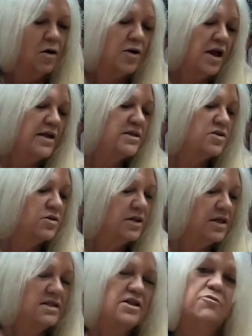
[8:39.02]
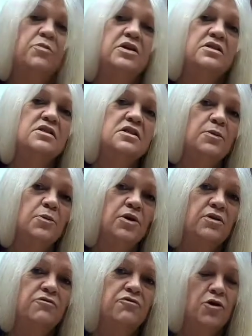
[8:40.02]
Okay, so these have been
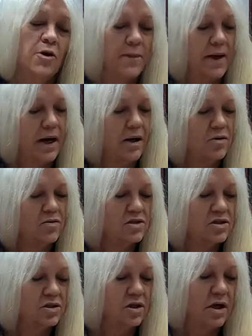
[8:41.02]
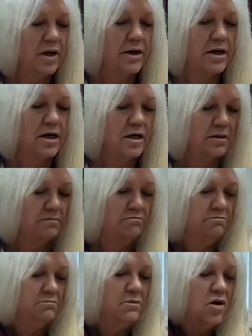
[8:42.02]
simmering for about,
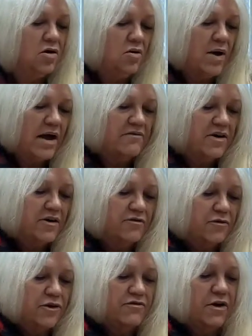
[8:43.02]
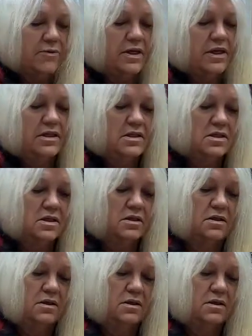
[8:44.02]
half hour, 45 minutes.